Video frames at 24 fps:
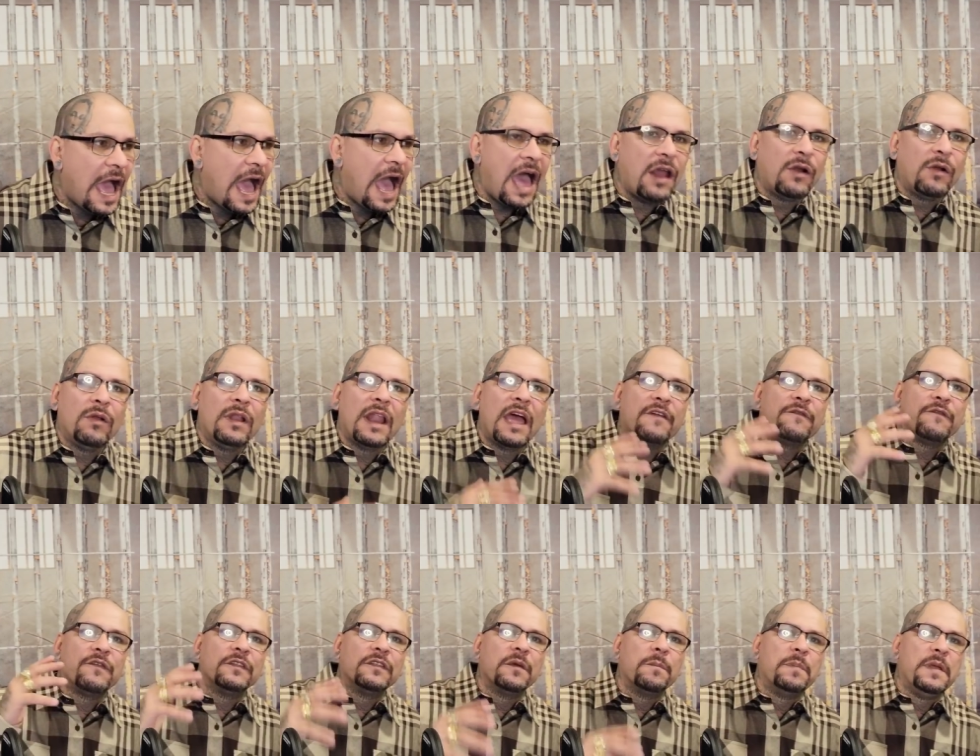I don't like
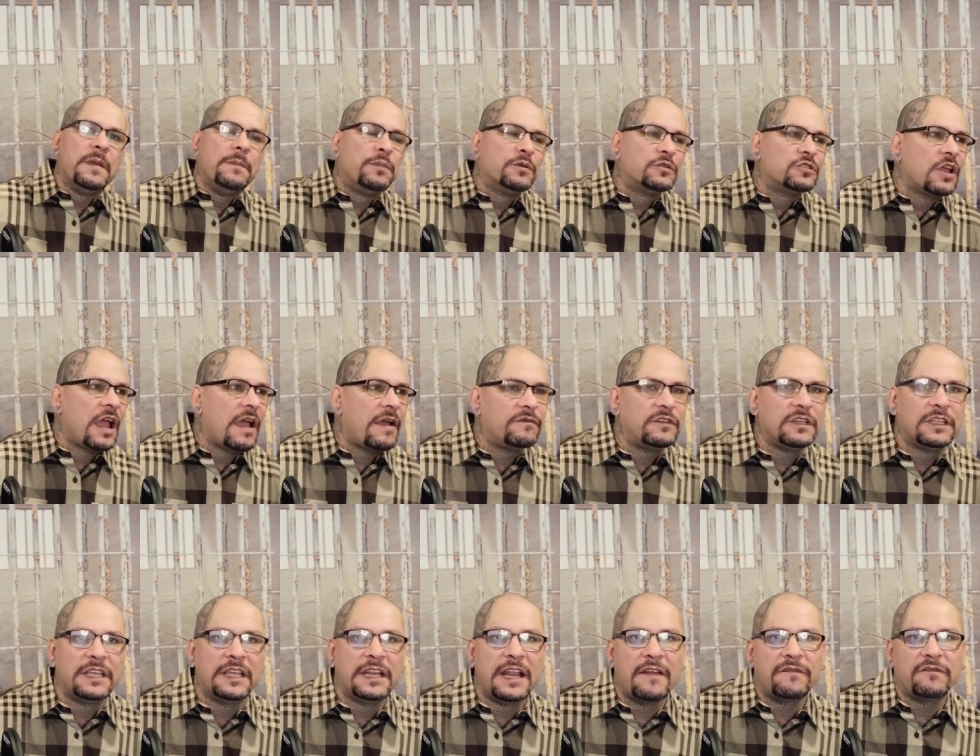for the people to have to
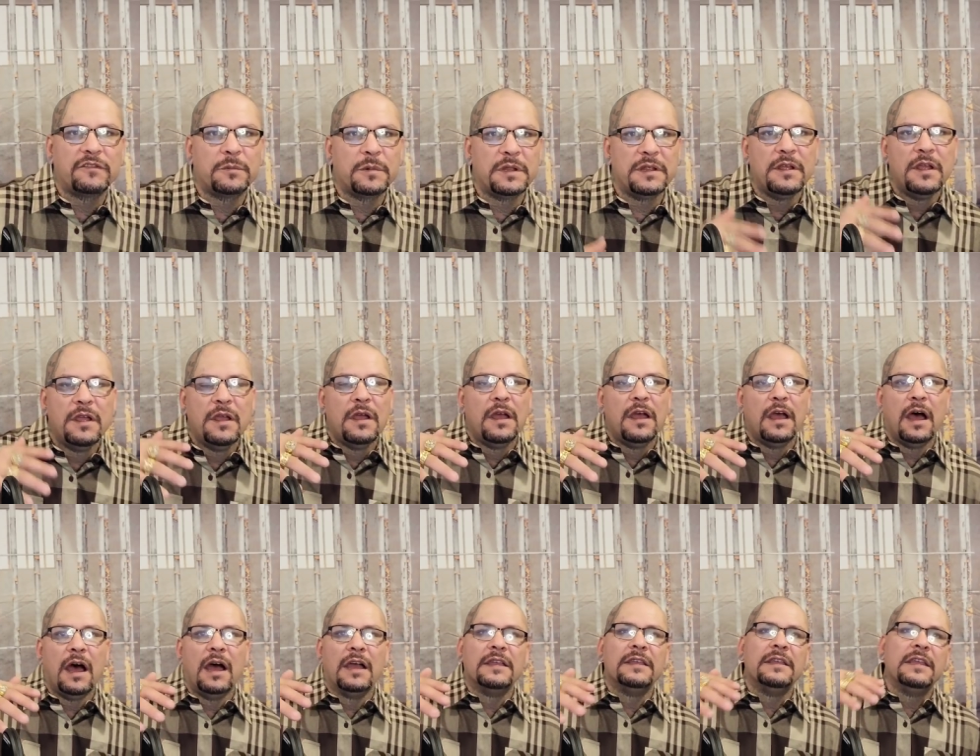get after me
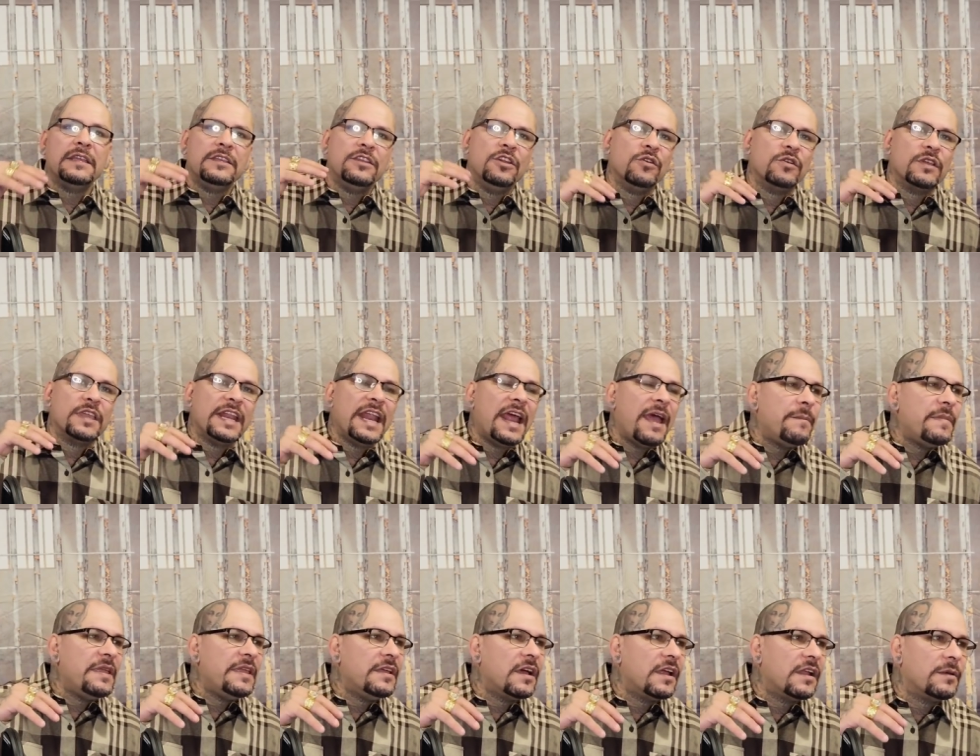uh, you know, get at
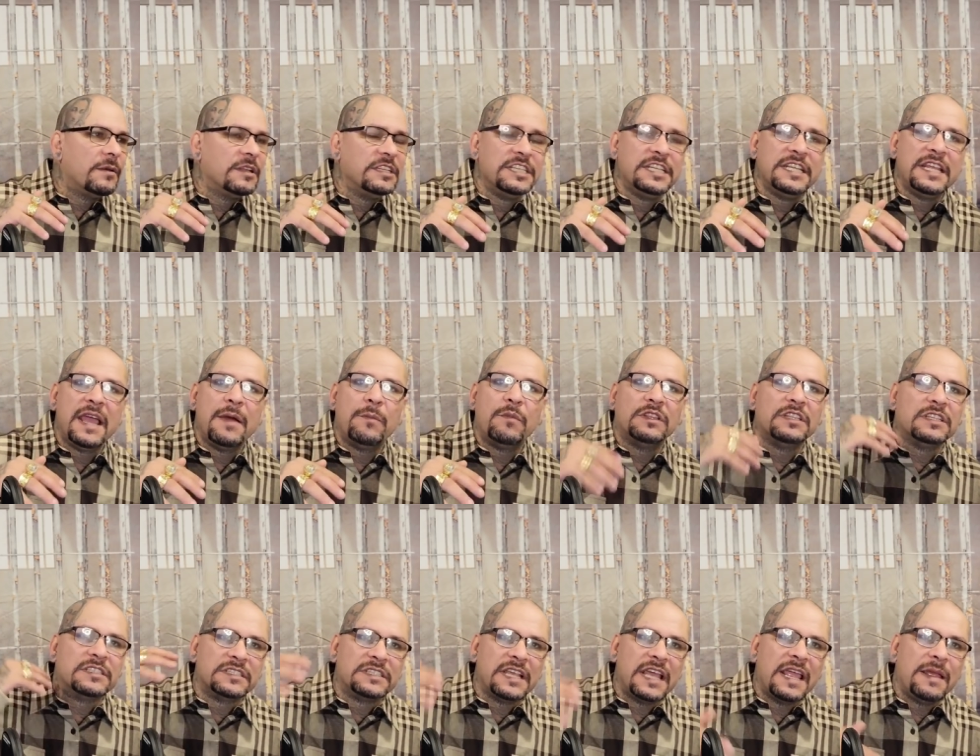me on a DM with
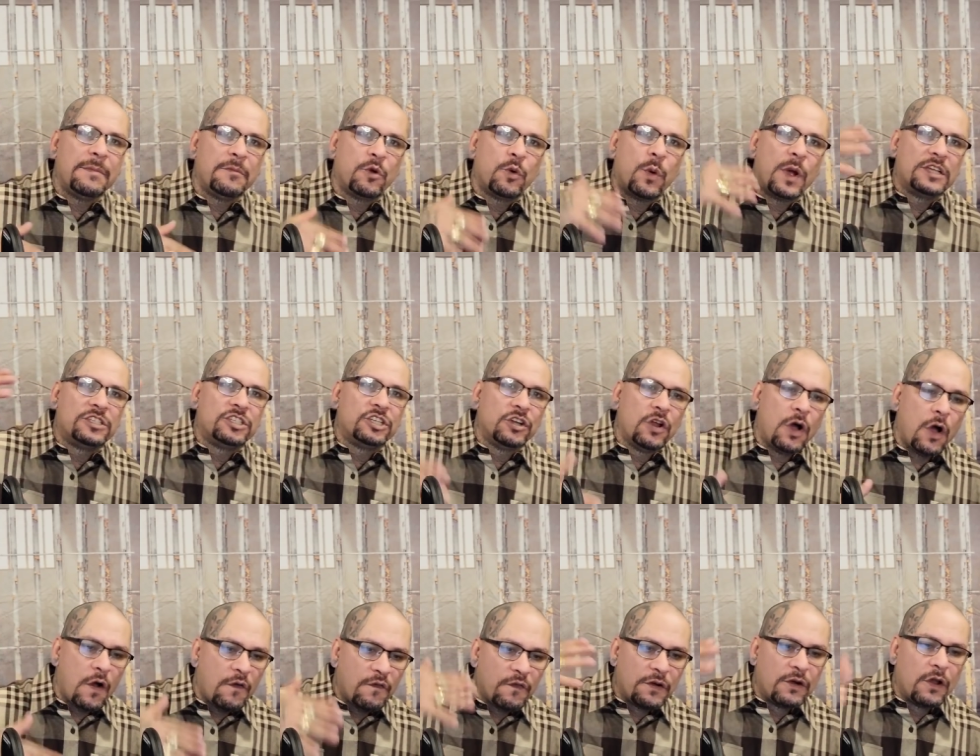the same question
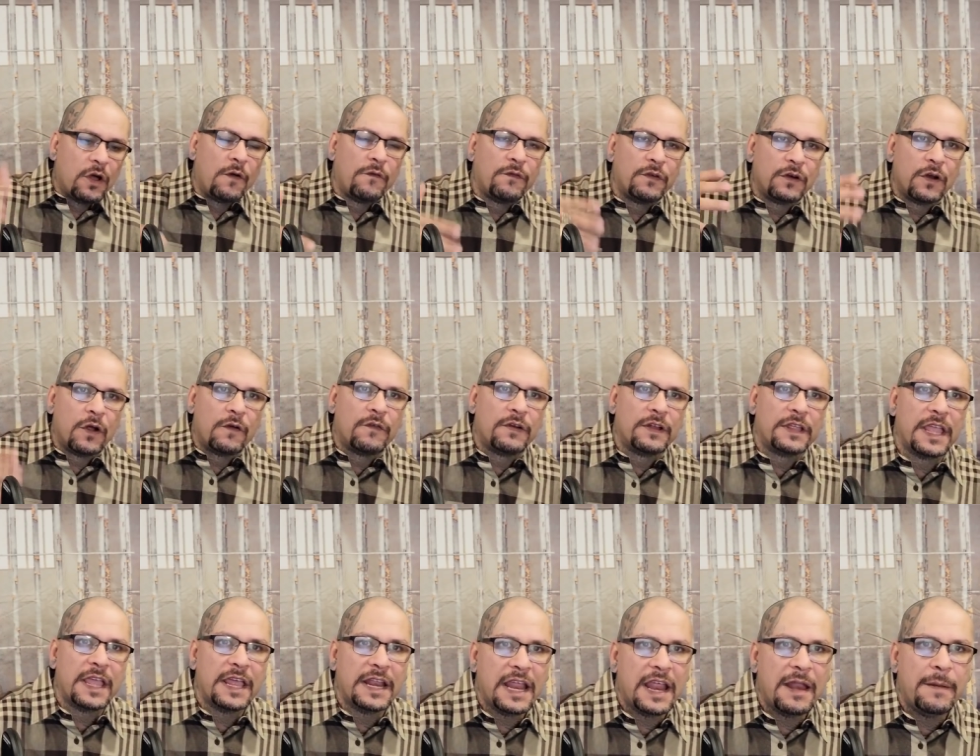over and over and over
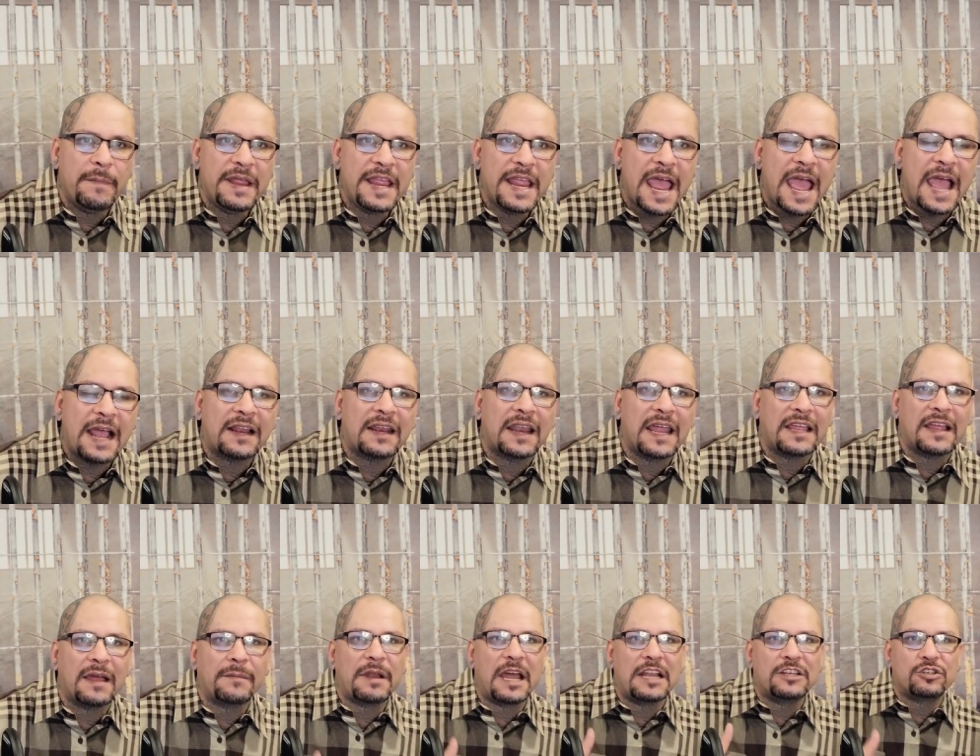again and me act
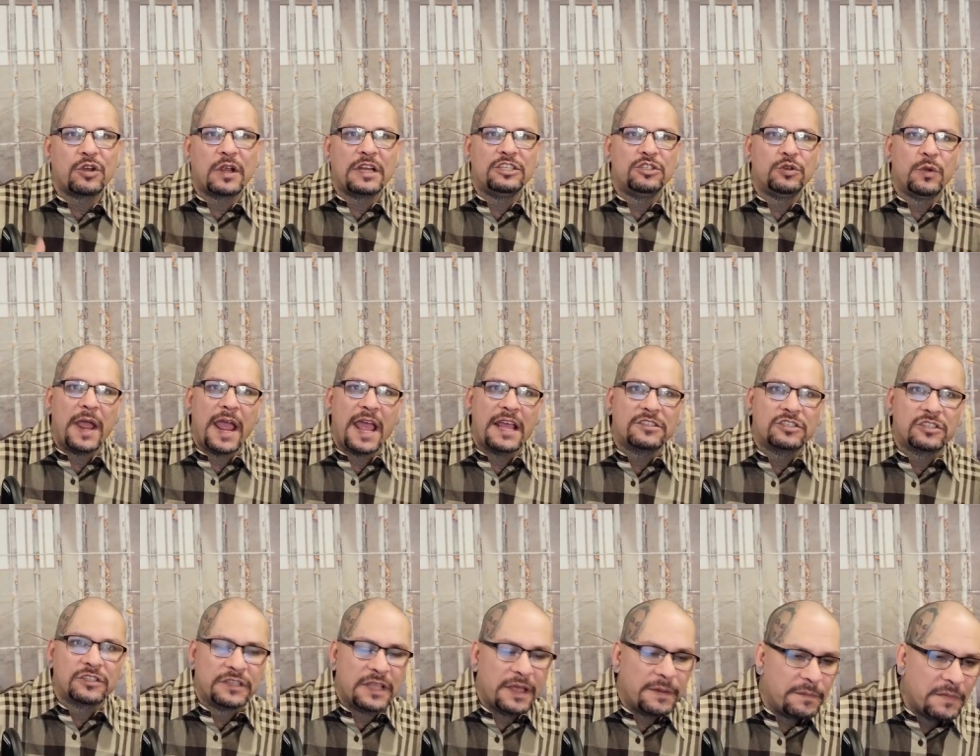like I'm not trying to
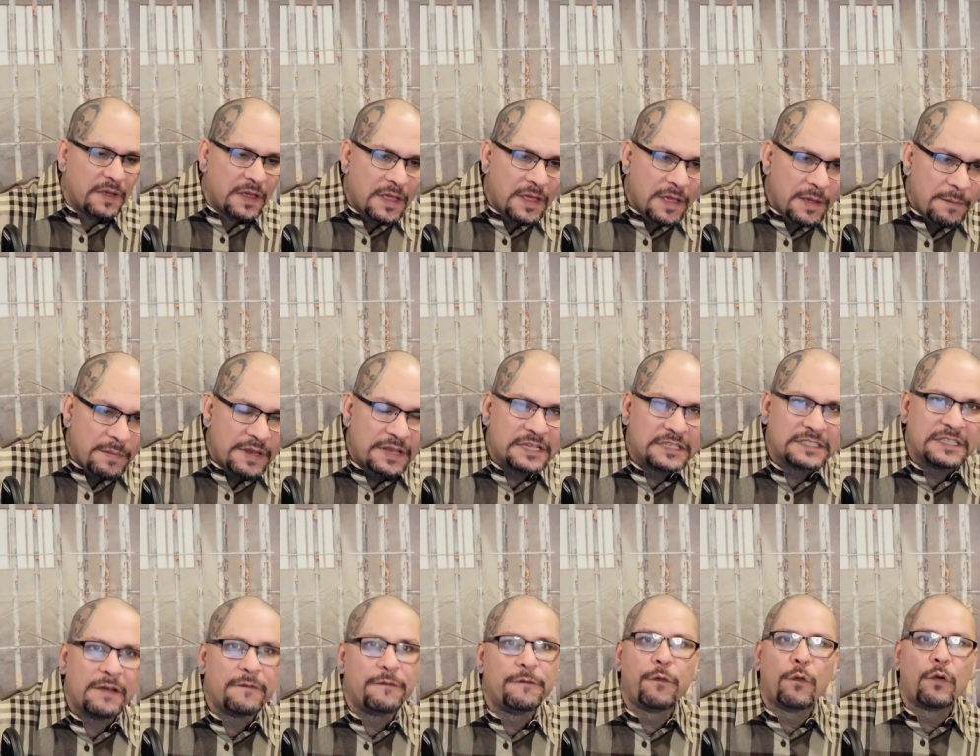answer them because
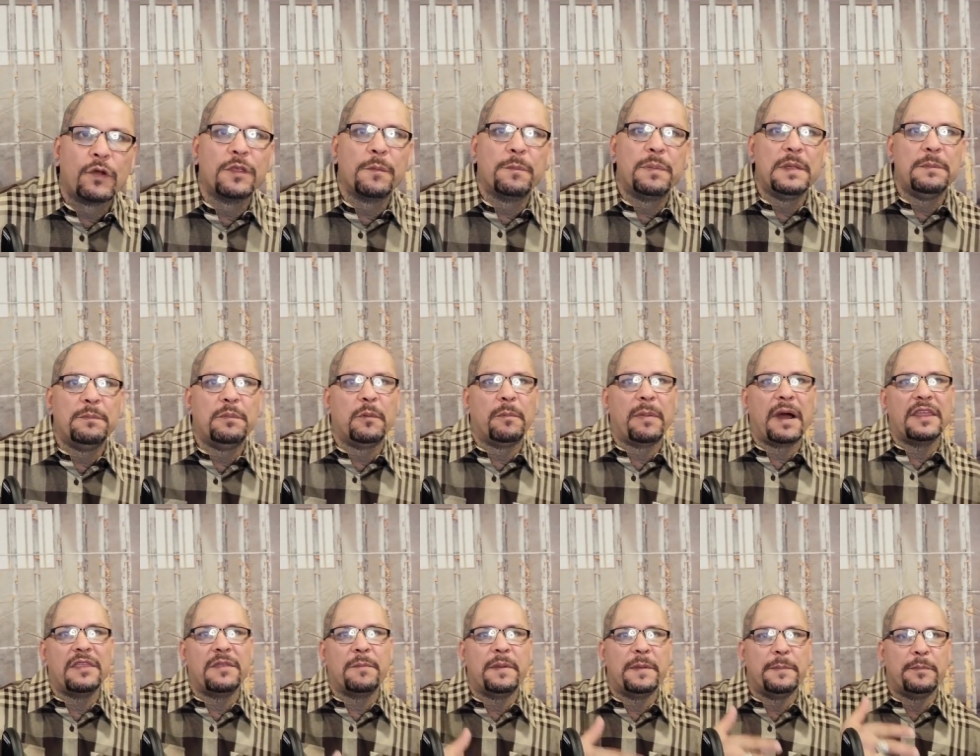I'm for the people
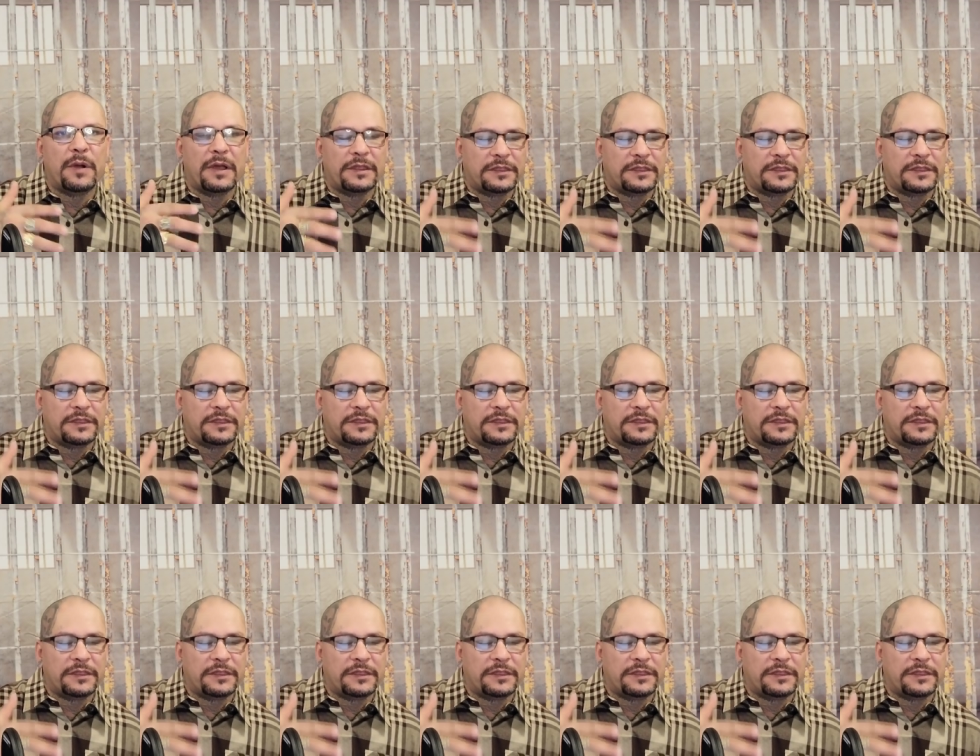by the people.